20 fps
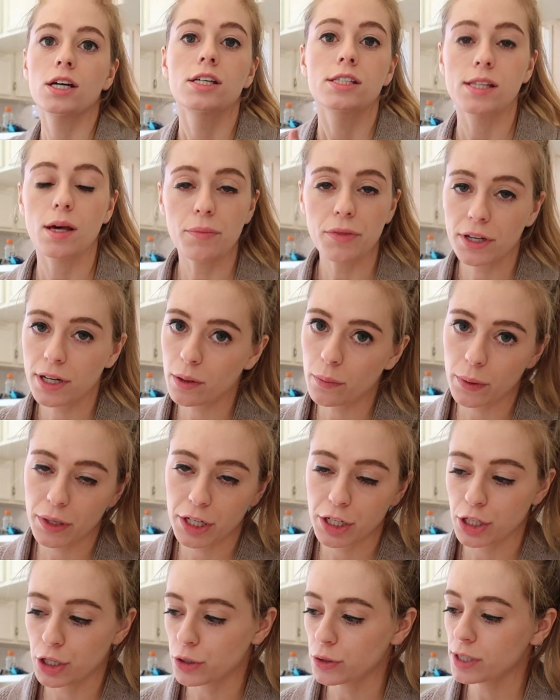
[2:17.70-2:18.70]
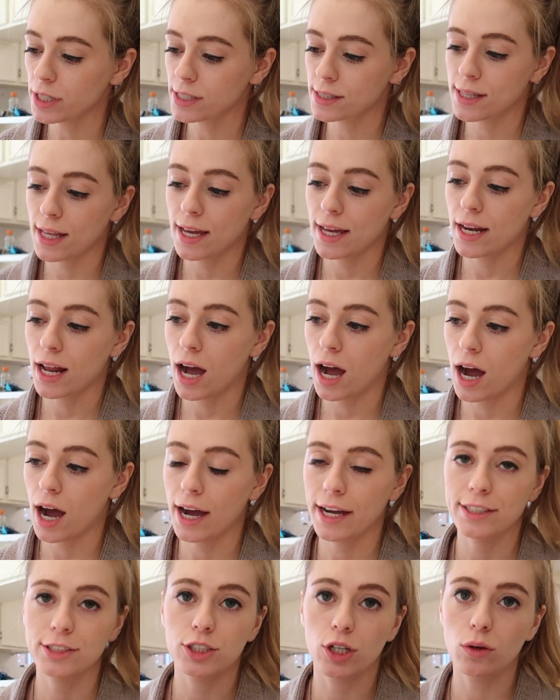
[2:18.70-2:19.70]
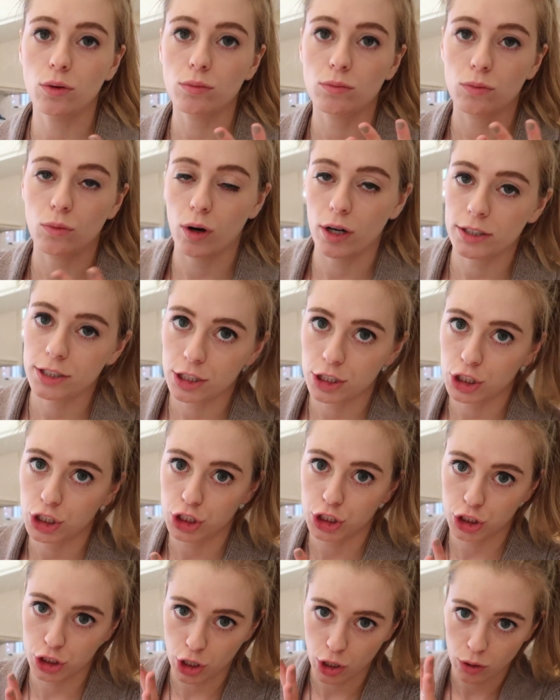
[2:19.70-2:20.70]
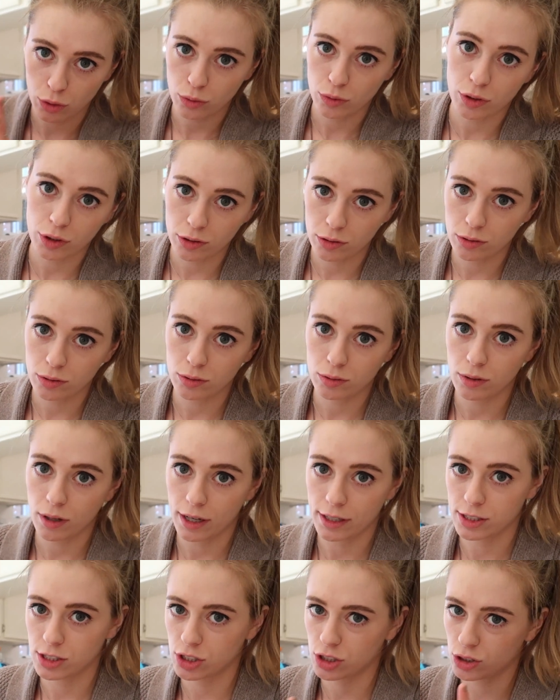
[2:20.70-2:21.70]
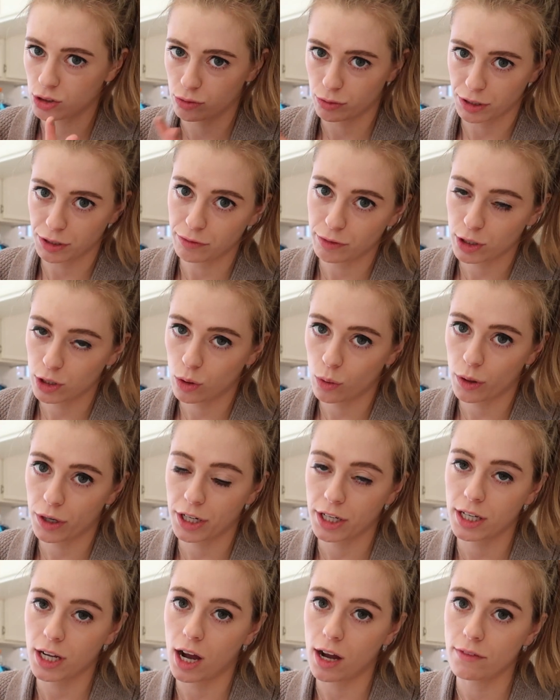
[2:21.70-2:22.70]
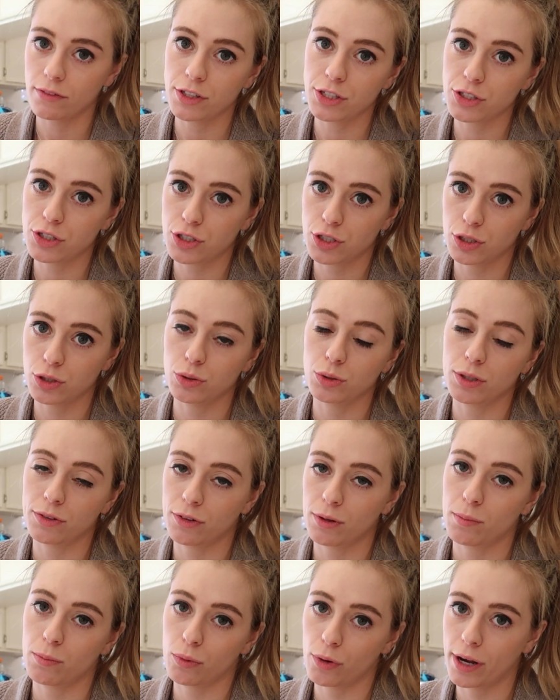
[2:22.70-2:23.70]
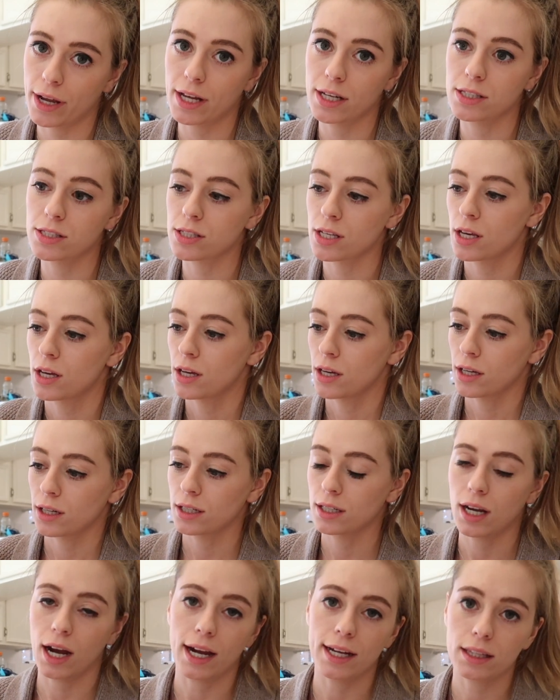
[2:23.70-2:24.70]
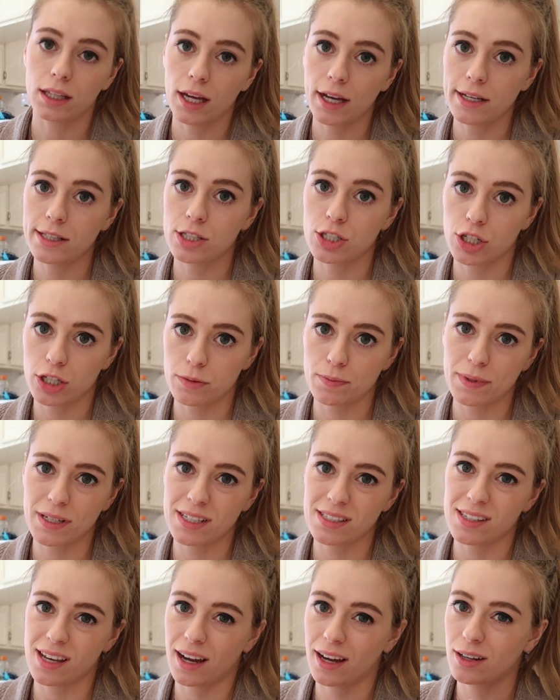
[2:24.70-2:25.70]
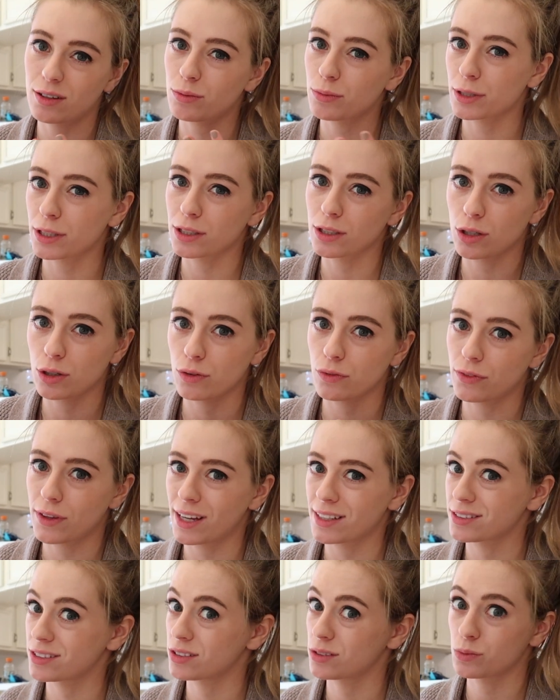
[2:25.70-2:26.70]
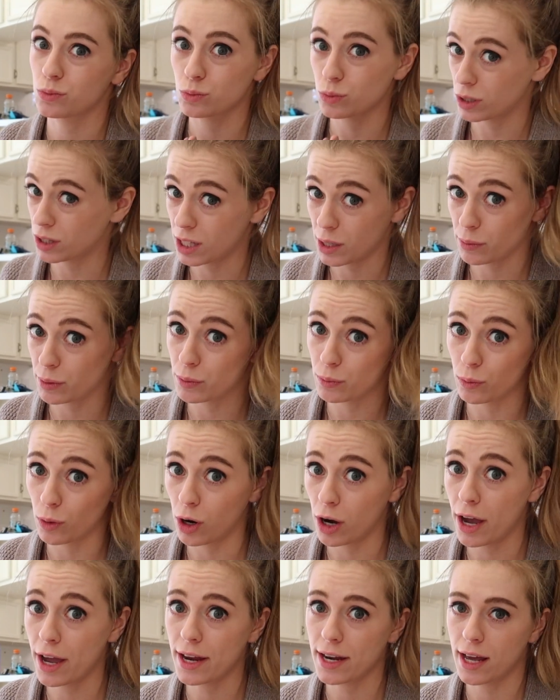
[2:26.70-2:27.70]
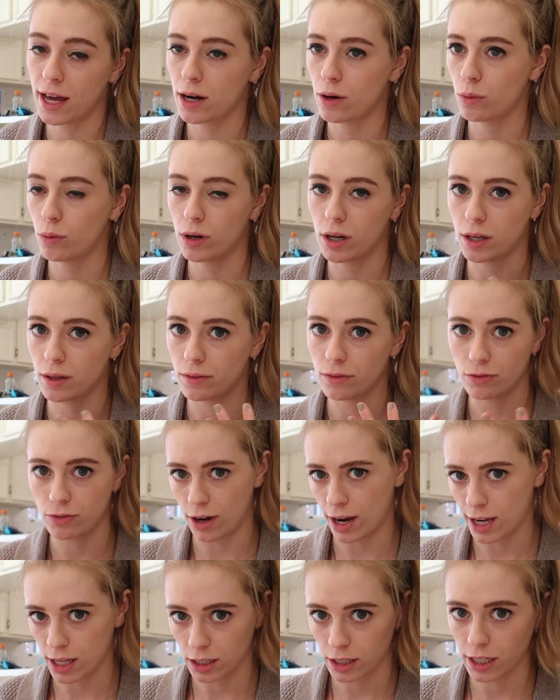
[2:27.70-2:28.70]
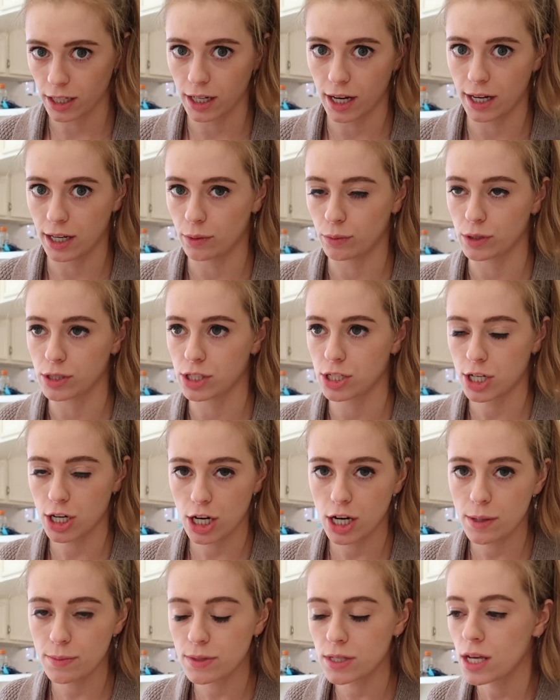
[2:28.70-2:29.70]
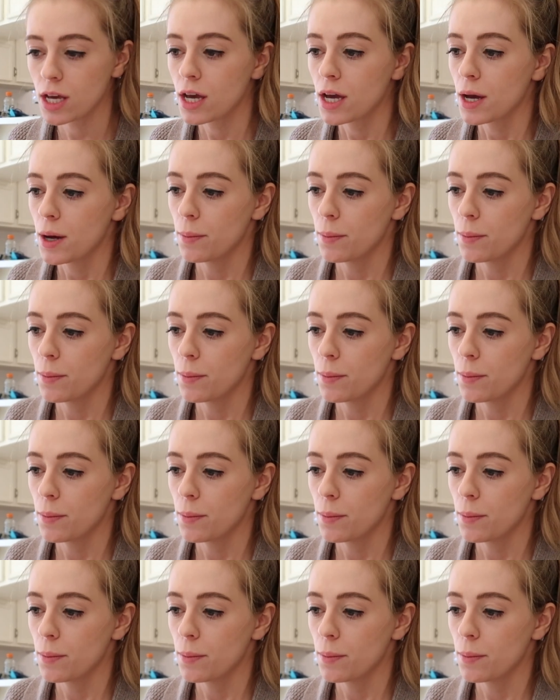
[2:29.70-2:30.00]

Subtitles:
Something I want to note is that I don't want to show you a screen recording of these two different brands' guidelines, just because I don't really know if that's what they would want and I don't want to violate anyone's terms.